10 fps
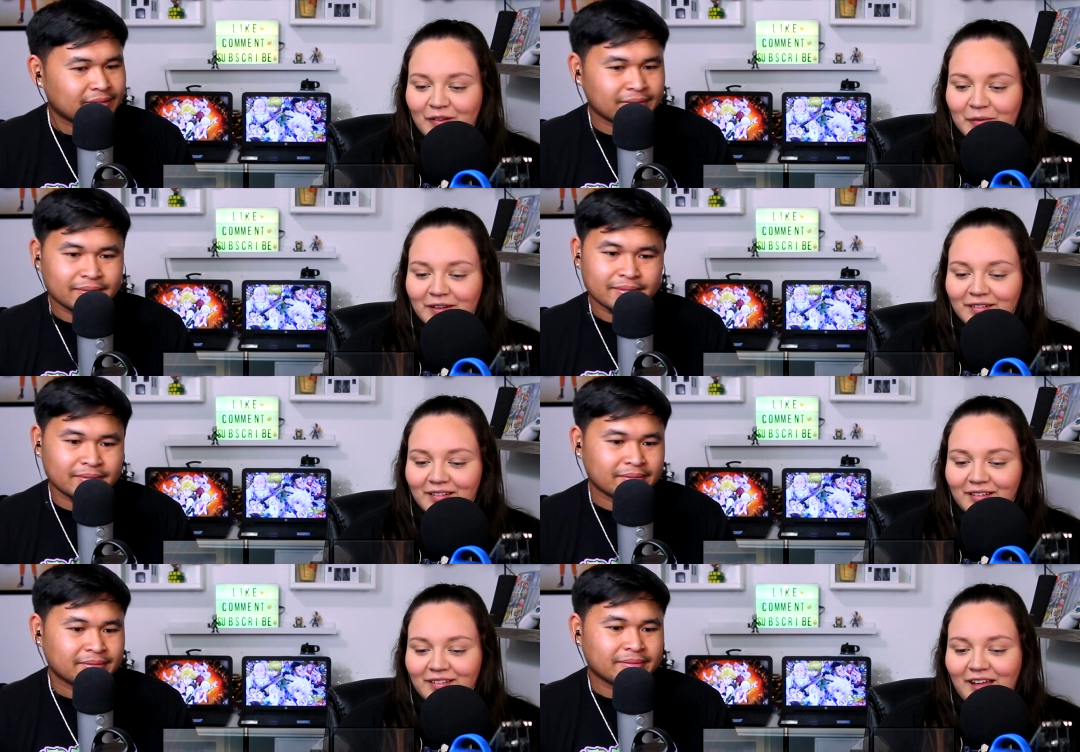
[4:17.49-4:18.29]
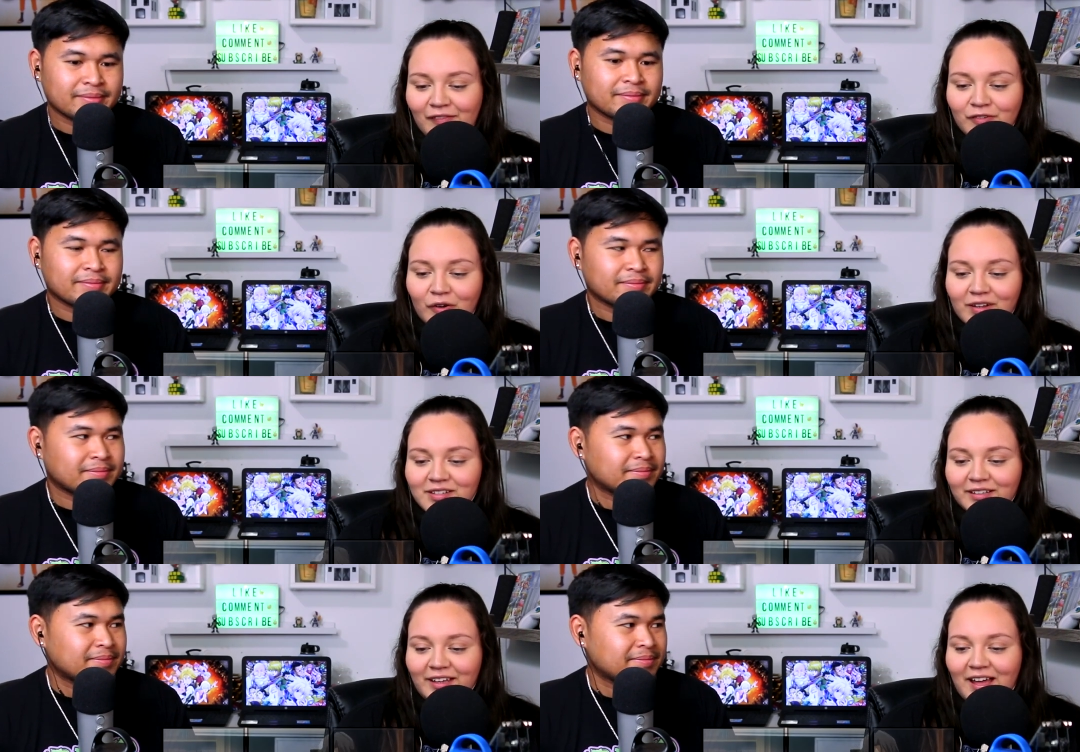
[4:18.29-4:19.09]
Speaker 1: I mean, I've
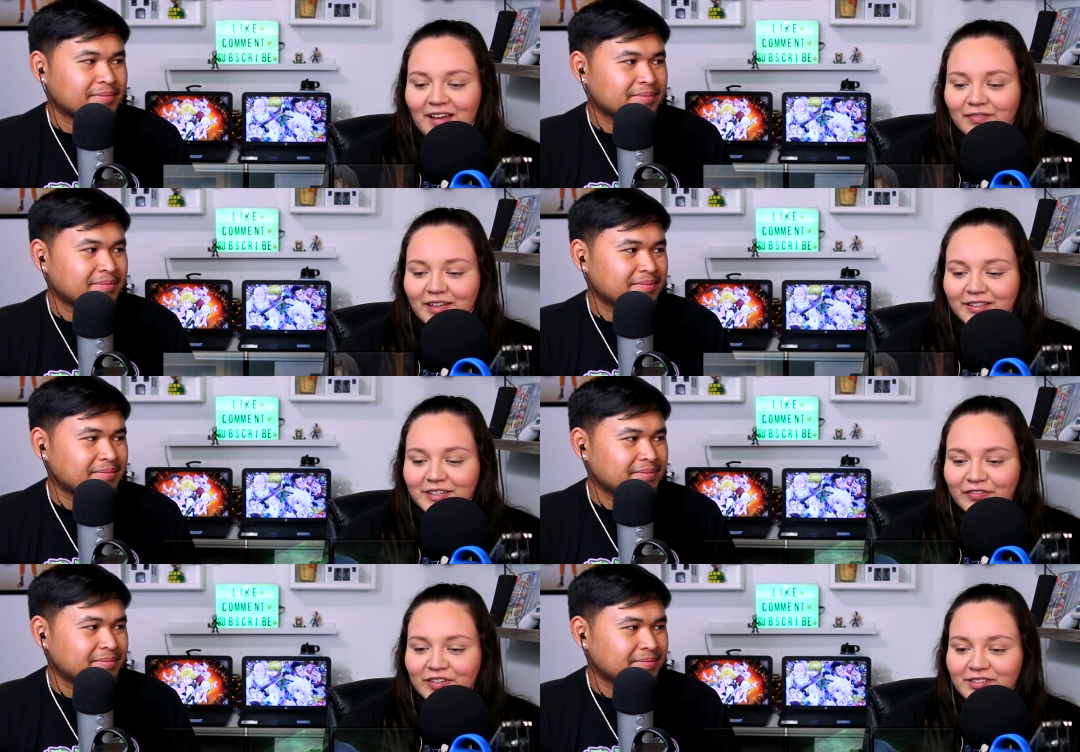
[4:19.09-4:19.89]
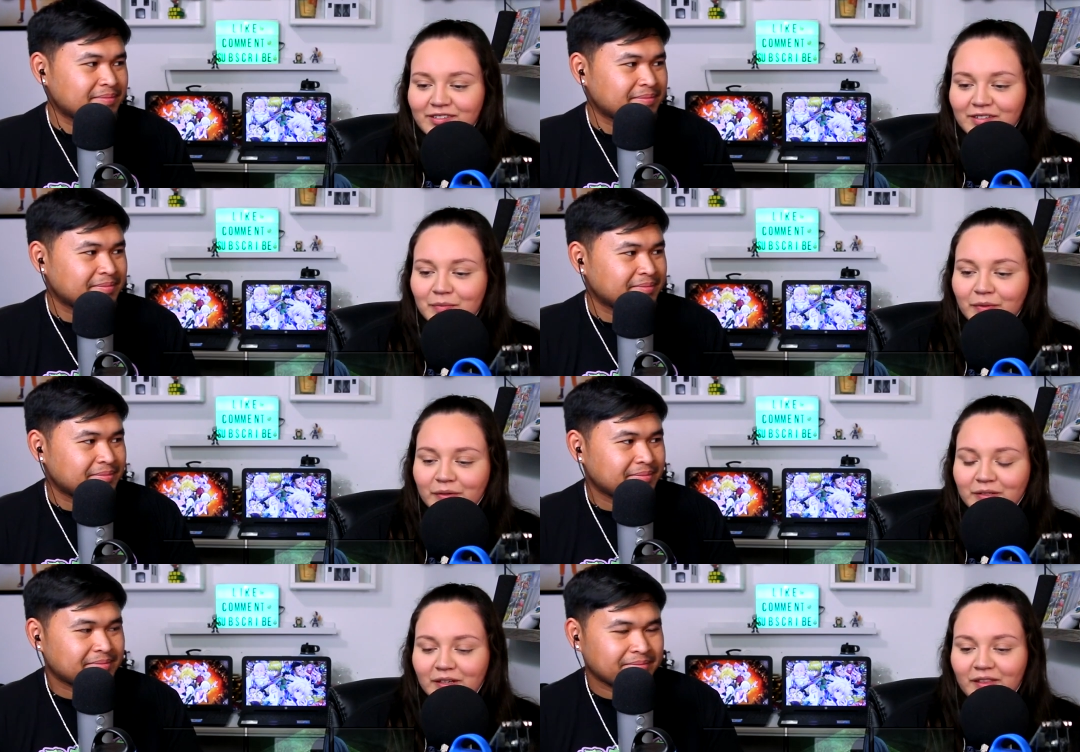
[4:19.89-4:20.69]
noticed that they have like different
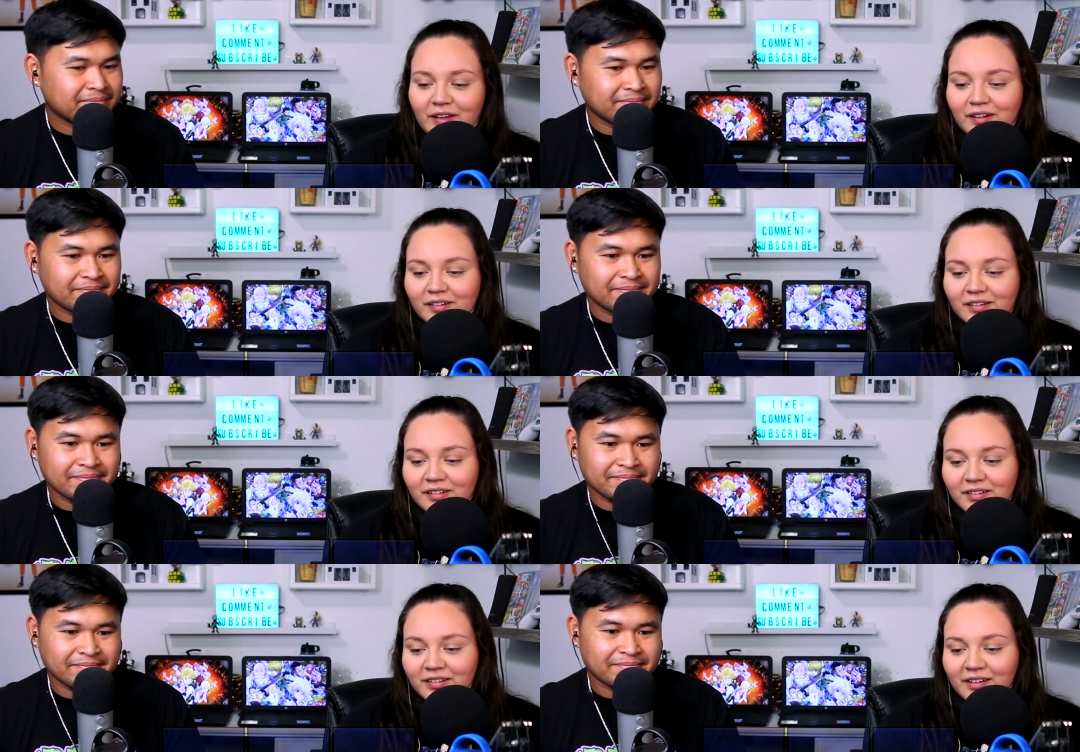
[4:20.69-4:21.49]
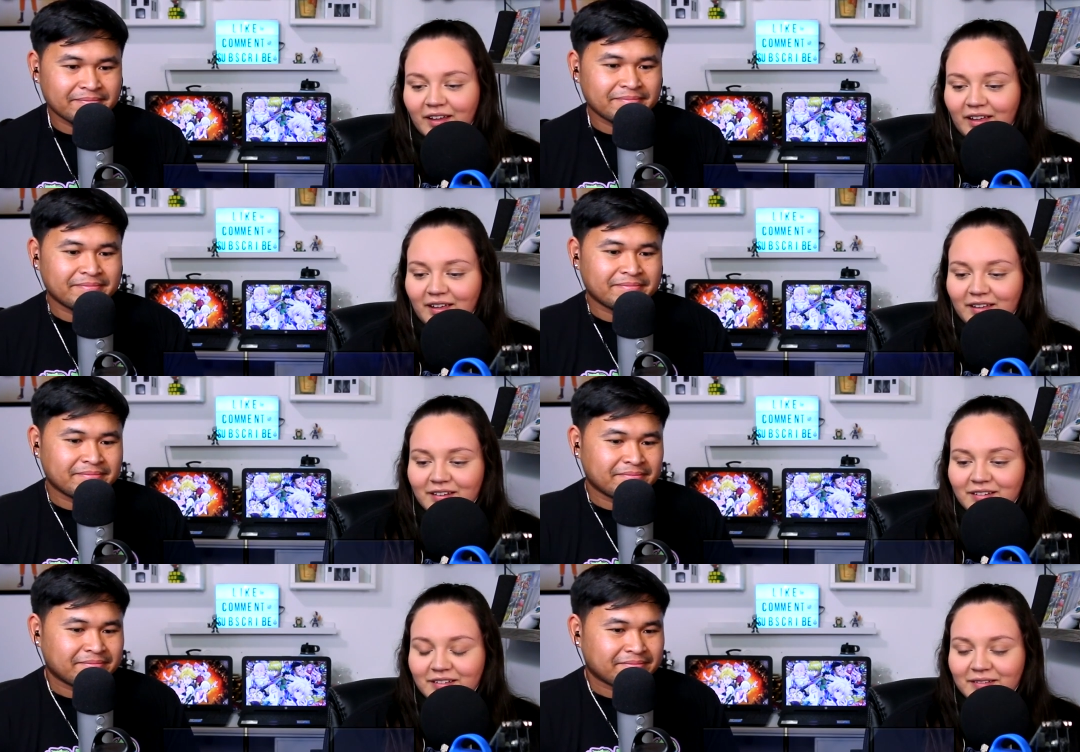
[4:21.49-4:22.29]
symbols on their
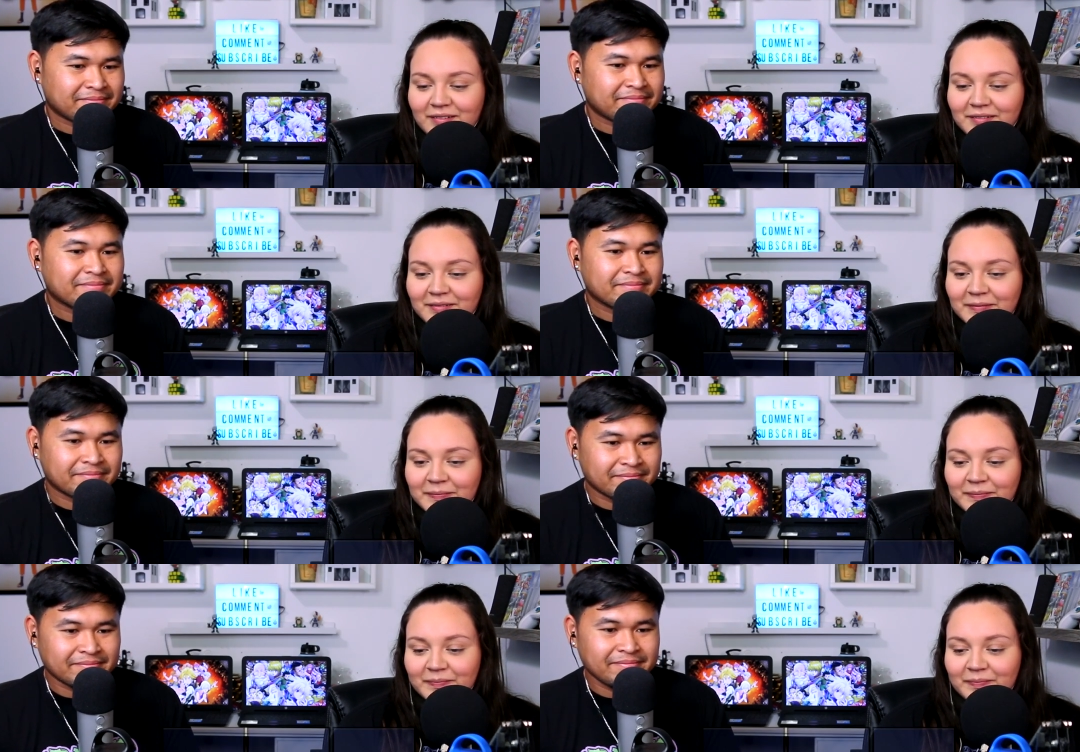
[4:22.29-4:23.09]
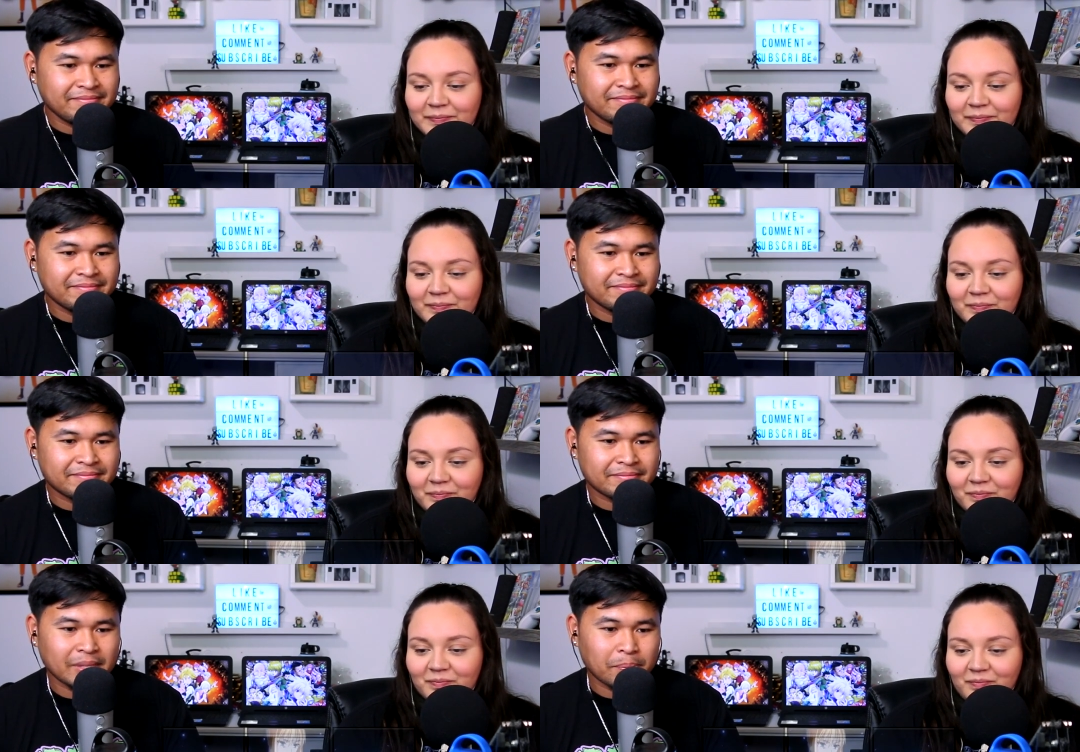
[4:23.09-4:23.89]
hand.
Speaker 2: Mm-hmm.
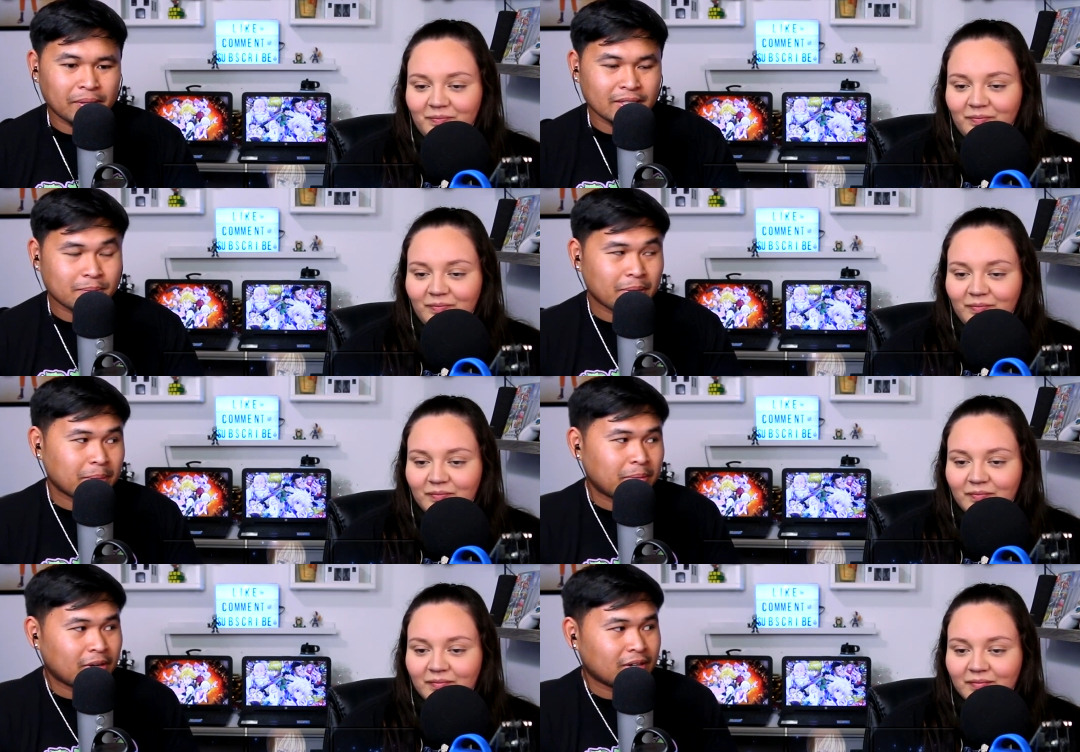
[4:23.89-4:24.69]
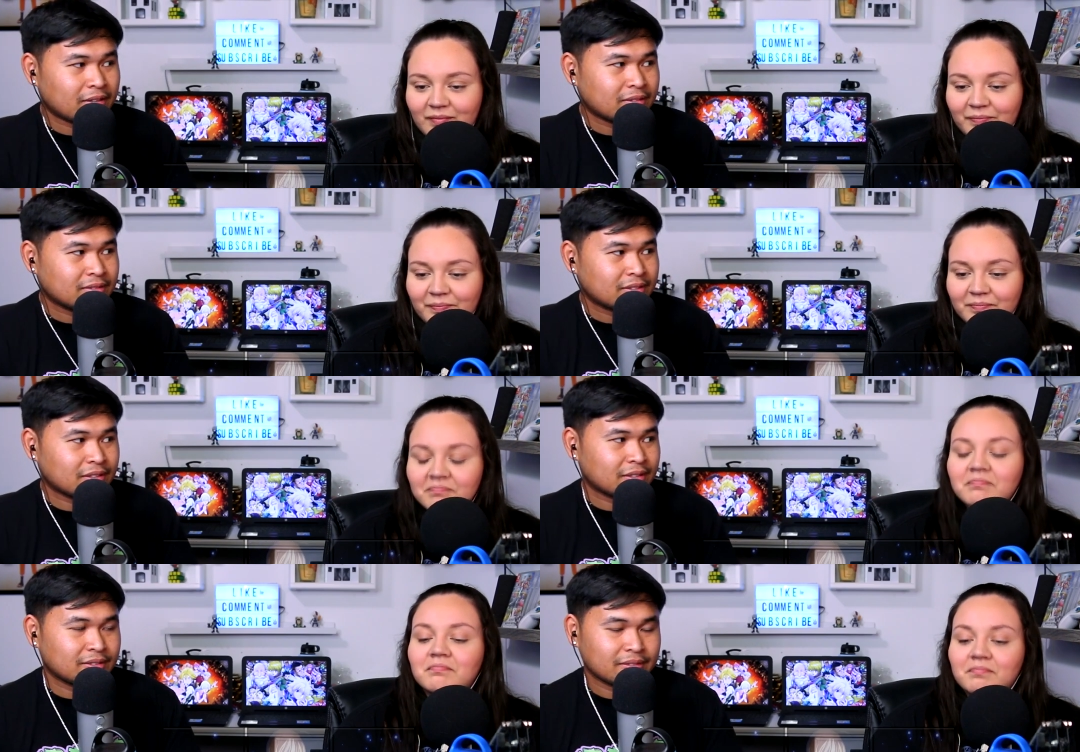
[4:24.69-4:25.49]
That plays a big part.
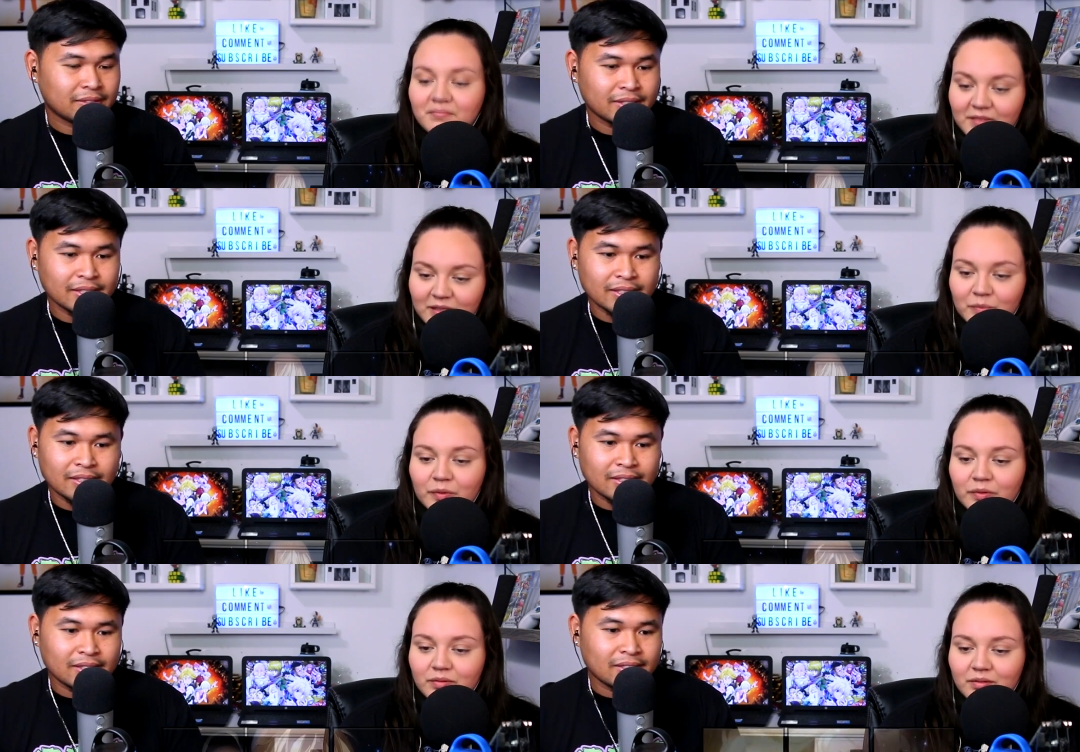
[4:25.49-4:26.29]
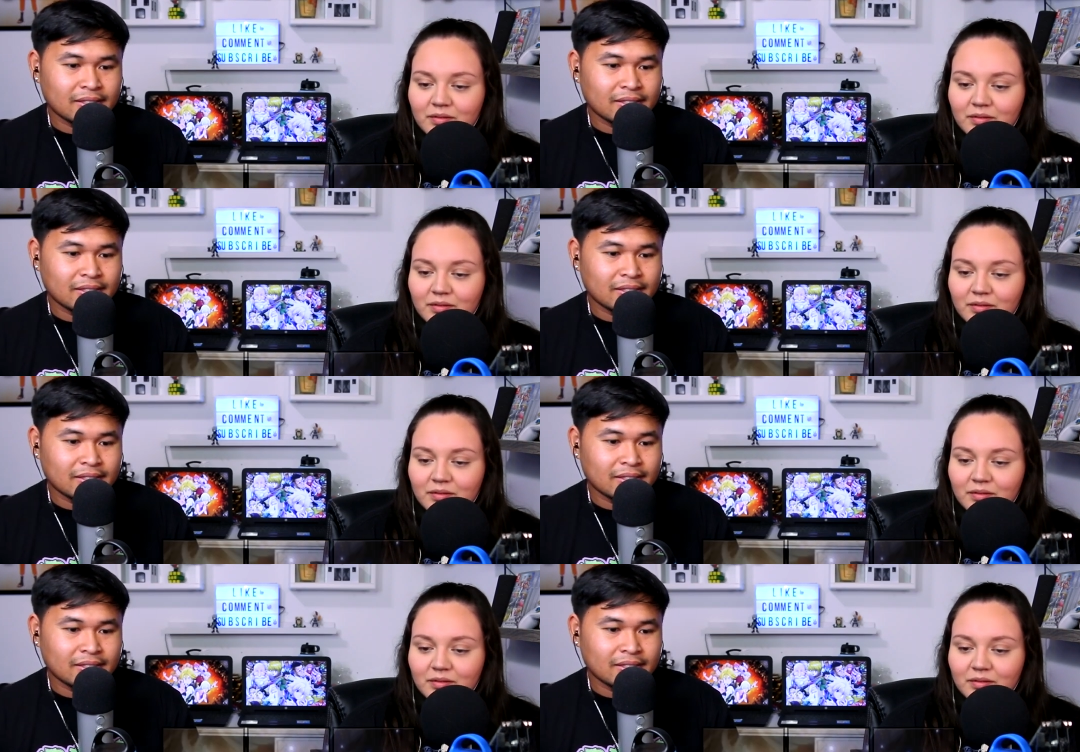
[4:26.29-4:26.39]
So
Speaker 1: symbols.